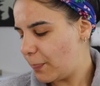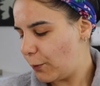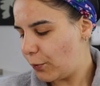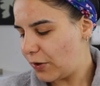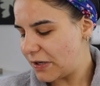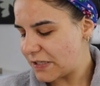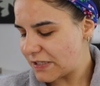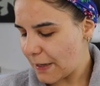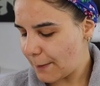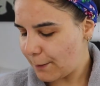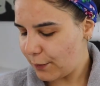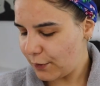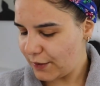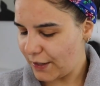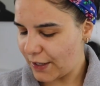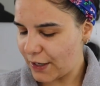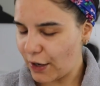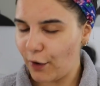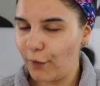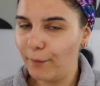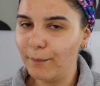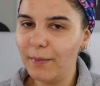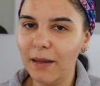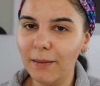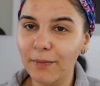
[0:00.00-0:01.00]
Once I pull it
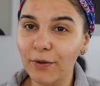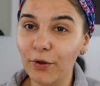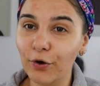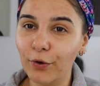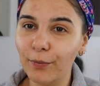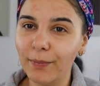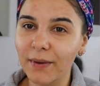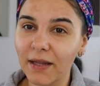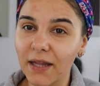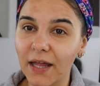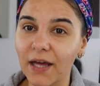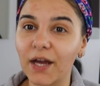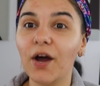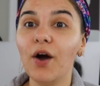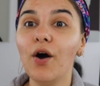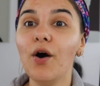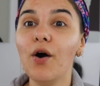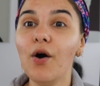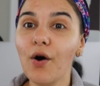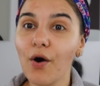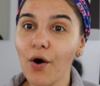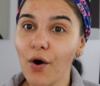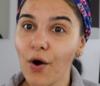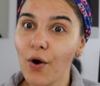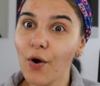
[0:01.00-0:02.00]
out, maybe you'll be like,
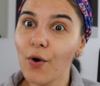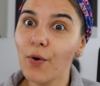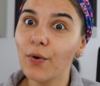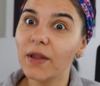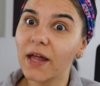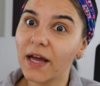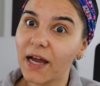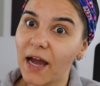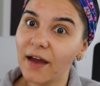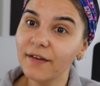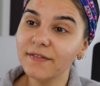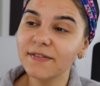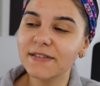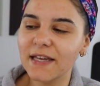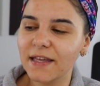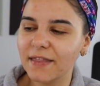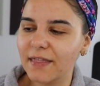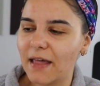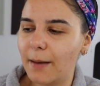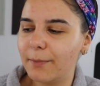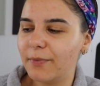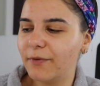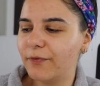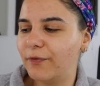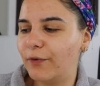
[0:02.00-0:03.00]
oh, like I've seen
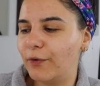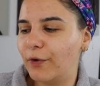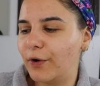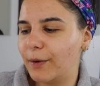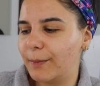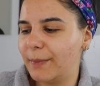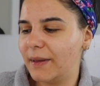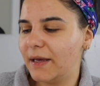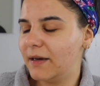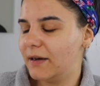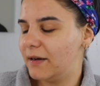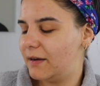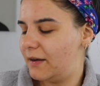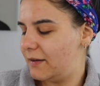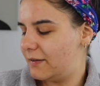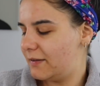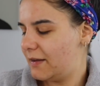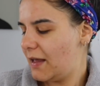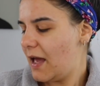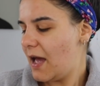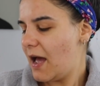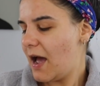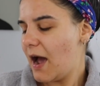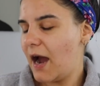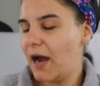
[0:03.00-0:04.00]
that before,
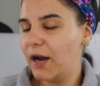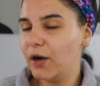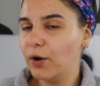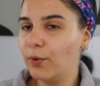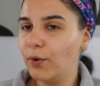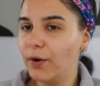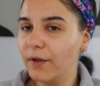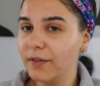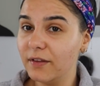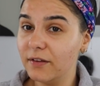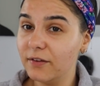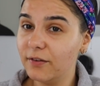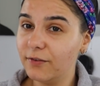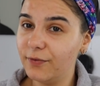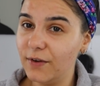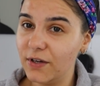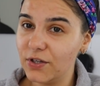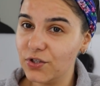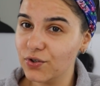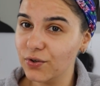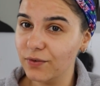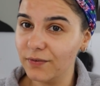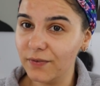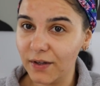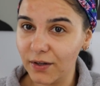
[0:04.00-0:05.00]
because I know all these
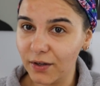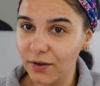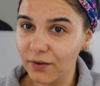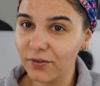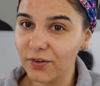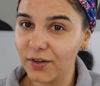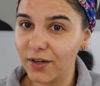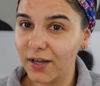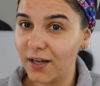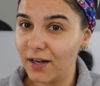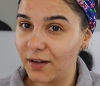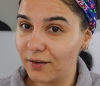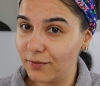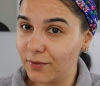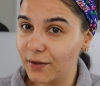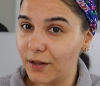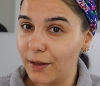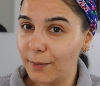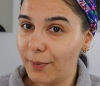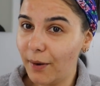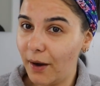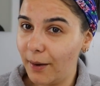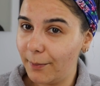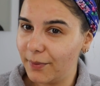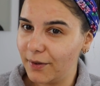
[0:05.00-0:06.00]
facial videos are getting really
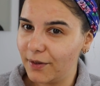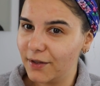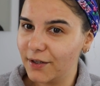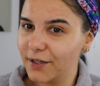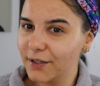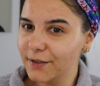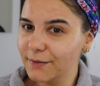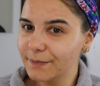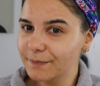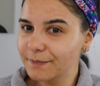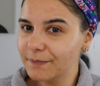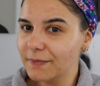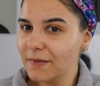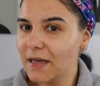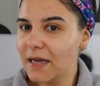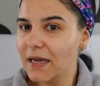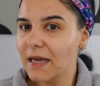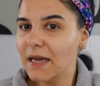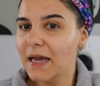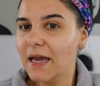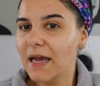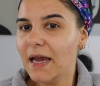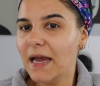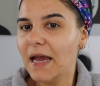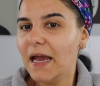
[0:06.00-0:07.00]
popular.
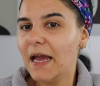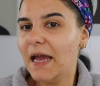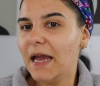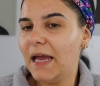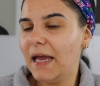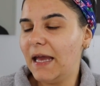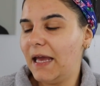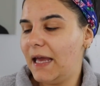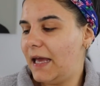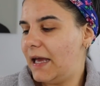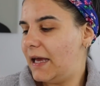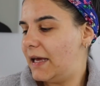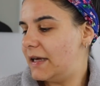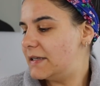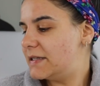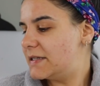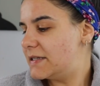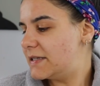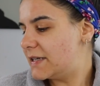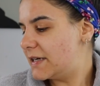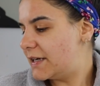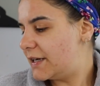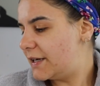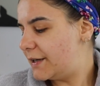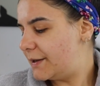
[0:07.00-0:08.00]

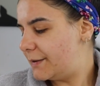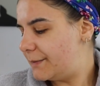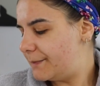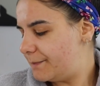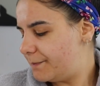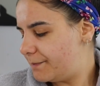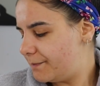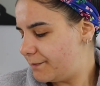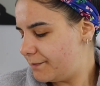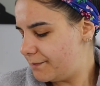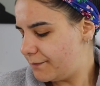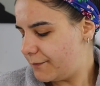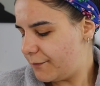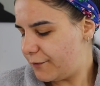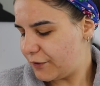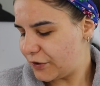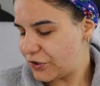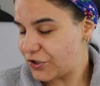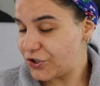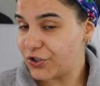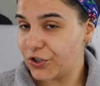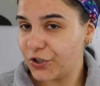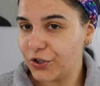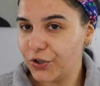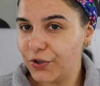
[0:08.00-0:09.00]
And for
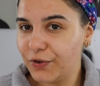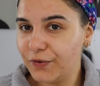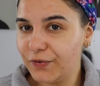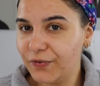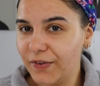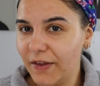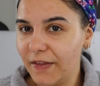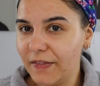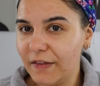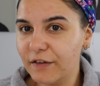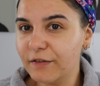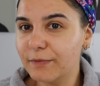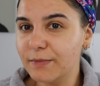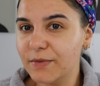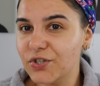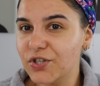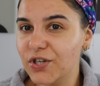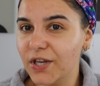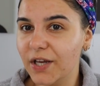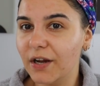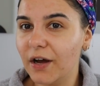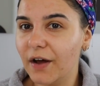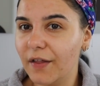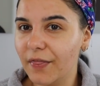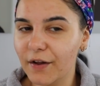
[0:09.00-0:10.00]
sure you've seen this
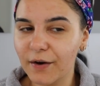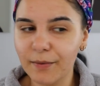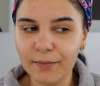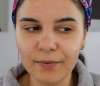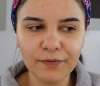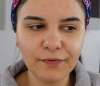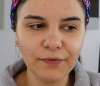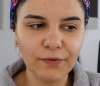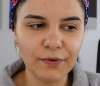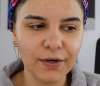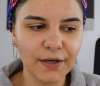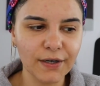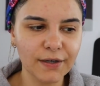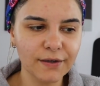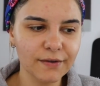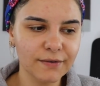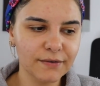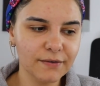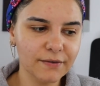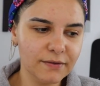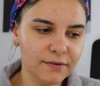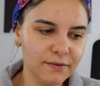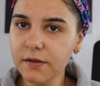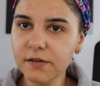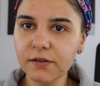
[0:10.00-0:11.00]
machine on there before.
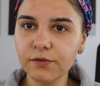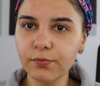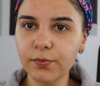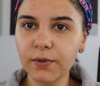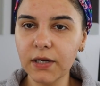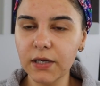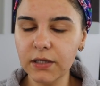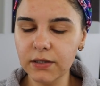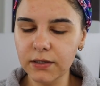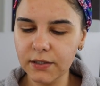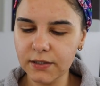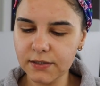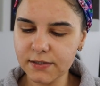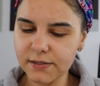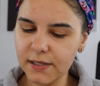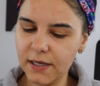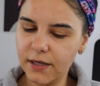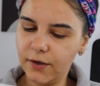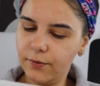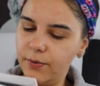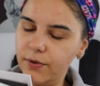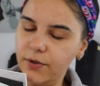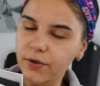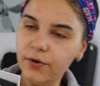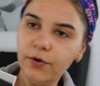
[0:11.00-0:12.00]
This is what it looks
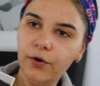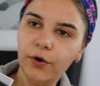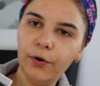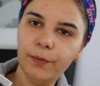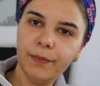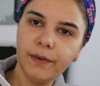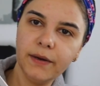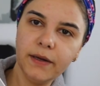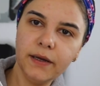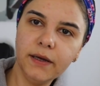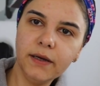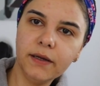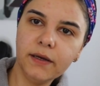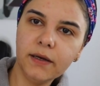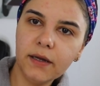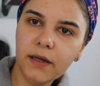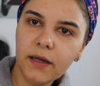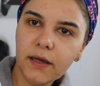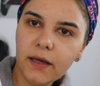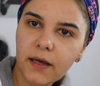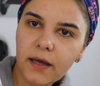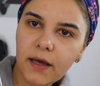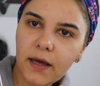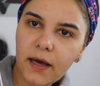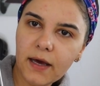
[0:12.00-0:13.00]
like when you open it.
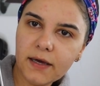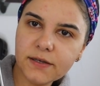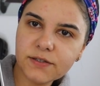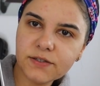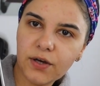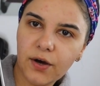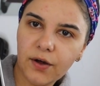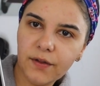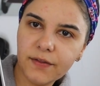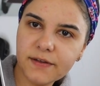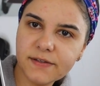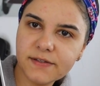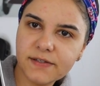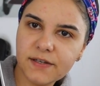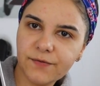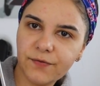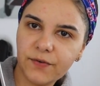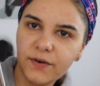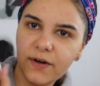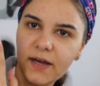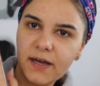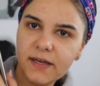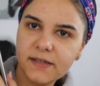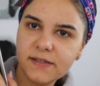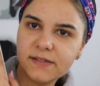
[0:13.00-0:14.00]
It has all these
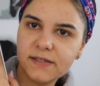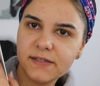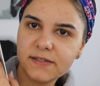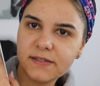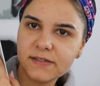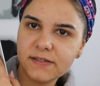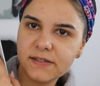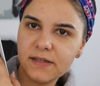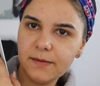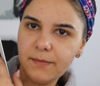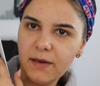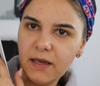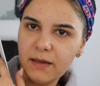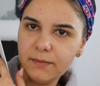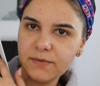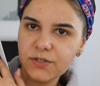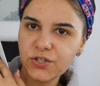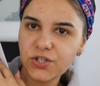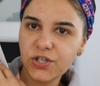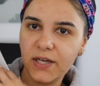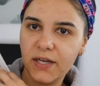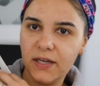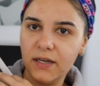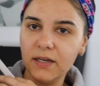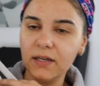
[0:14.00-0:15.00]
different heads. This is the main
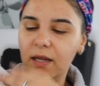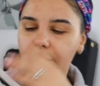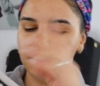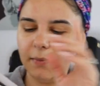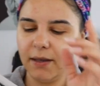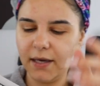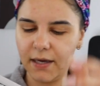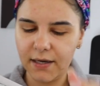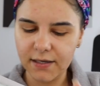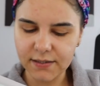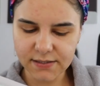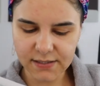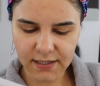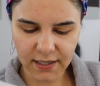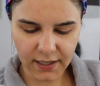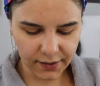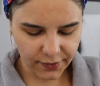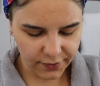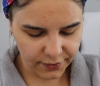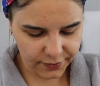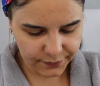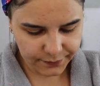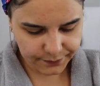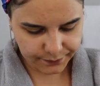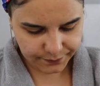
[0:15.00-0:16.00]
machine. Let me get it
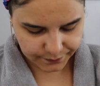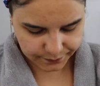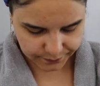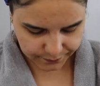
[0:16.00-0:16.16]
together.